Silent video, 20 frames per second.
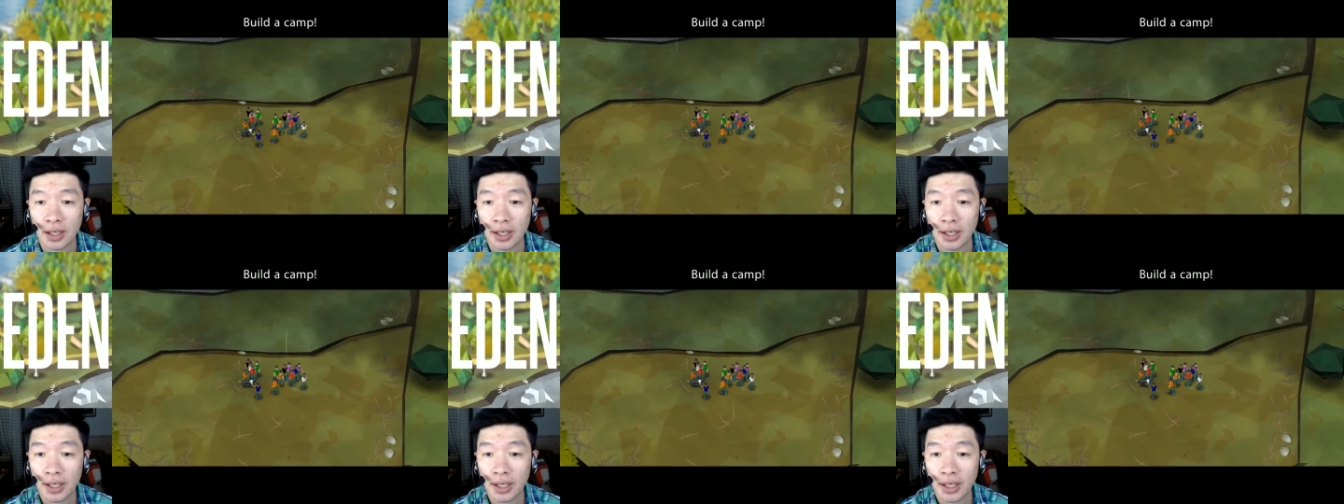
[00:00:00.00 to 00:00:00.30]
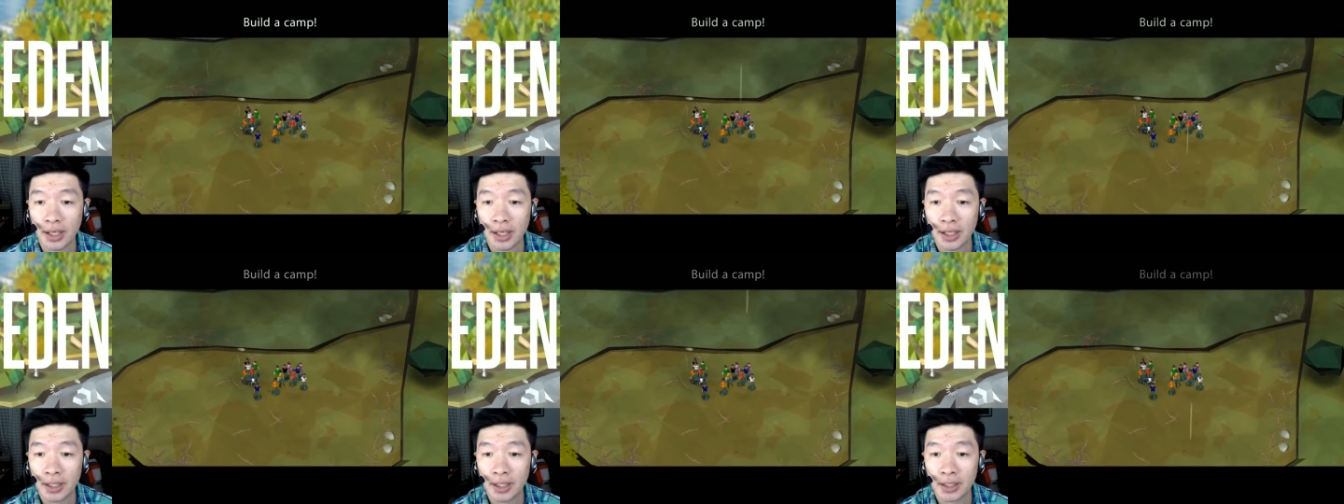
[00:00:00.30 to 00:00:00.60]

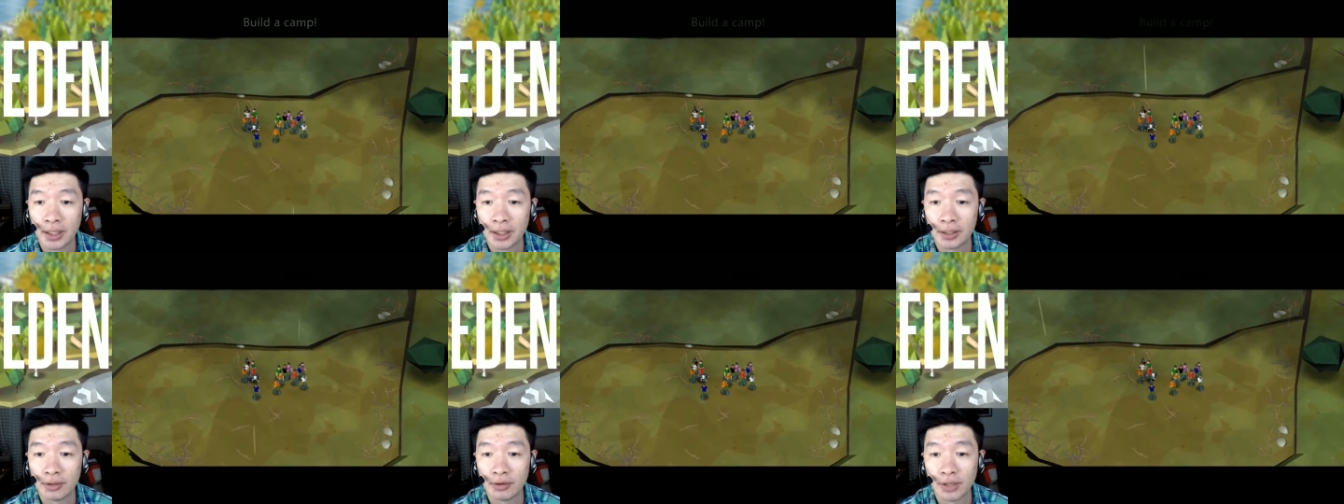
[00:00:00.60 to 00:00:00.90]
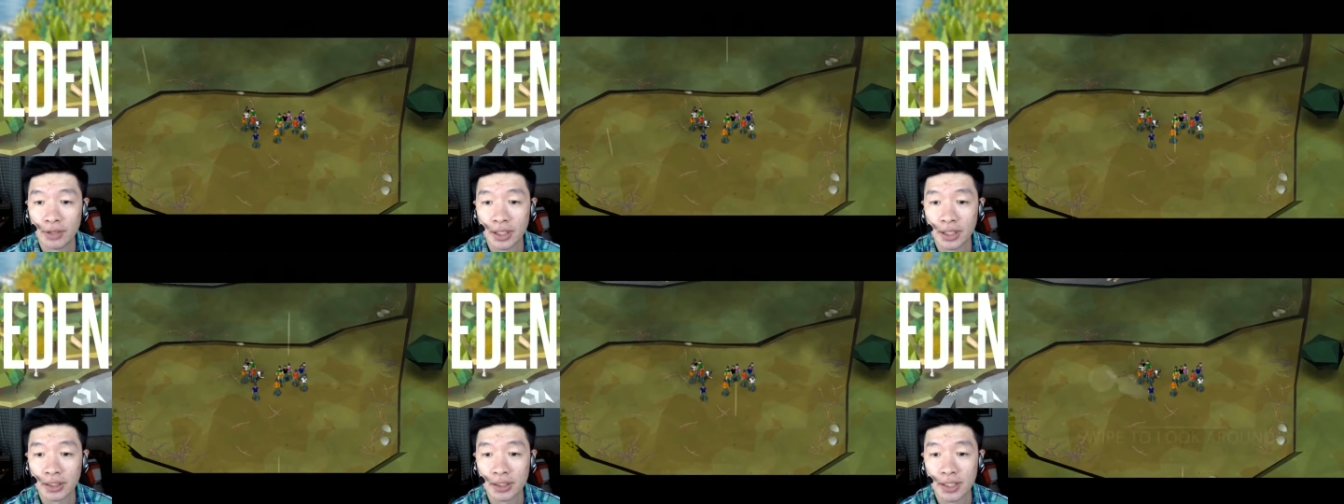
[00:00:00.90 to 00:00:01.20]
And
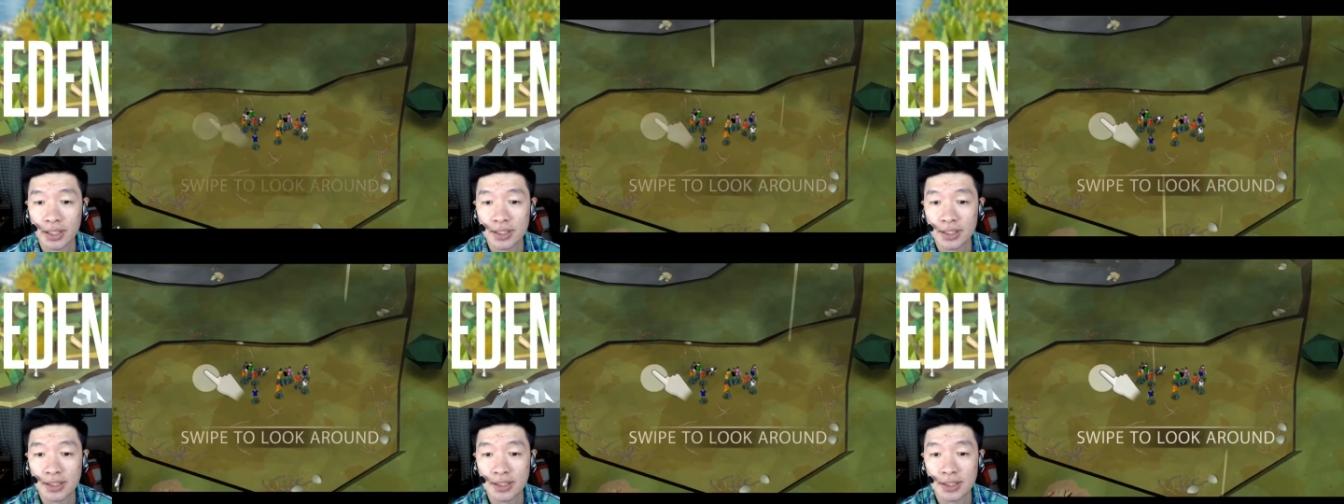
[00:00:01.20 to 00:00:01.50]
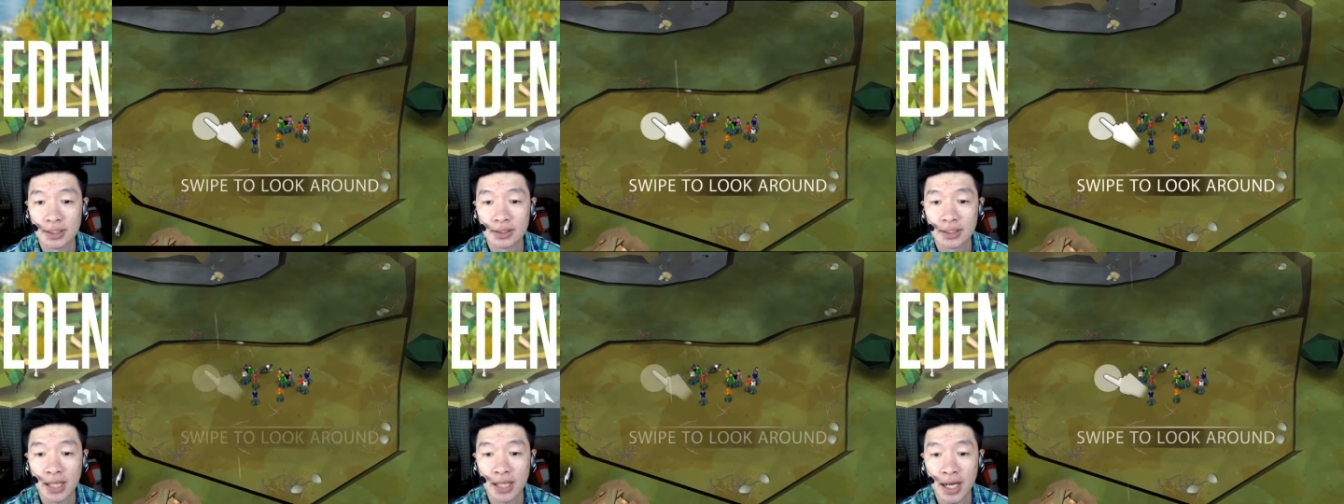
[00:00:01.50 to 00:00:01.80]
alright, it's
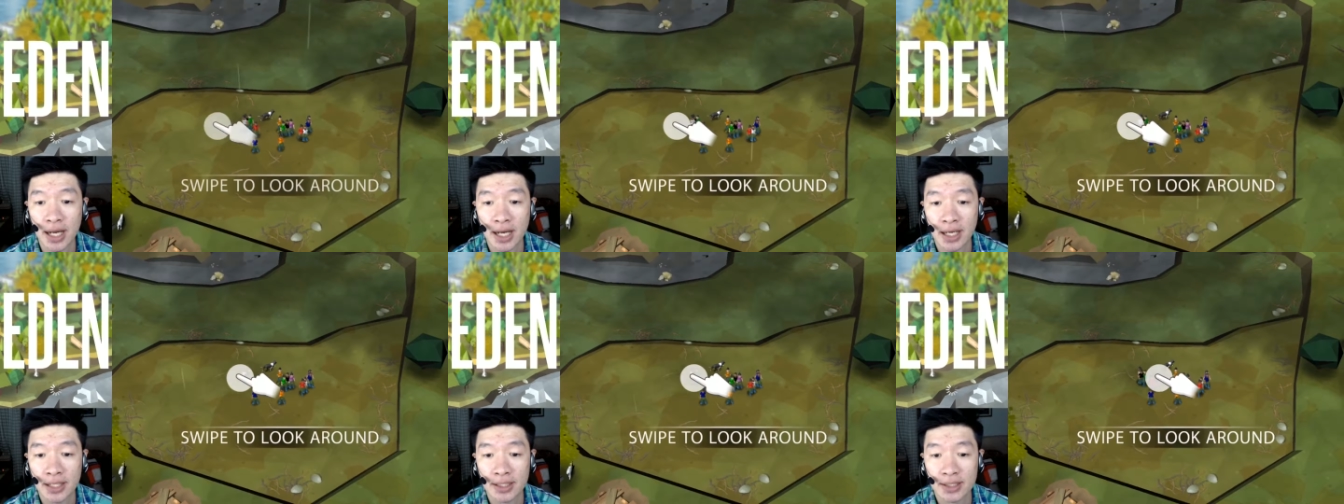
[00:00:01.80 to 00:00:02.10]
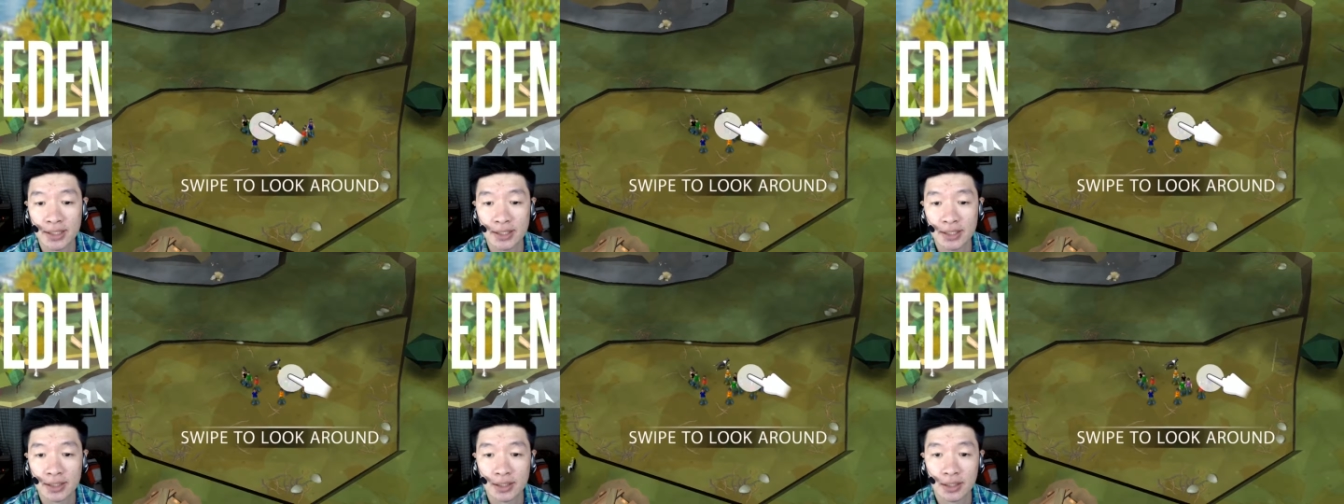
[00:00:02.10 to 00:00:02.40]
a
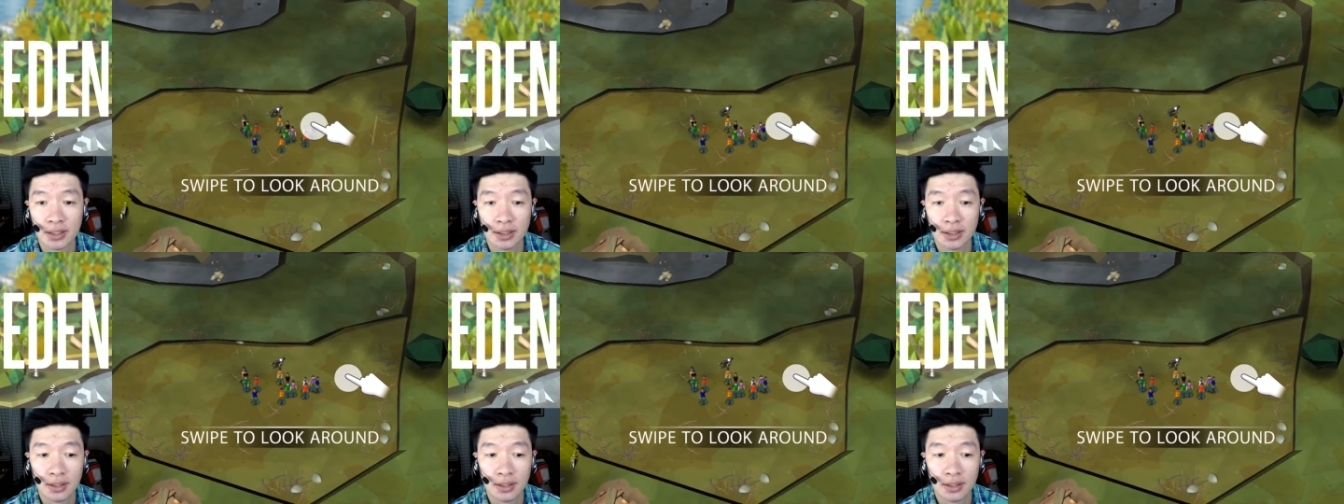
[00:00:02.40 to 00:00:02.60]
nice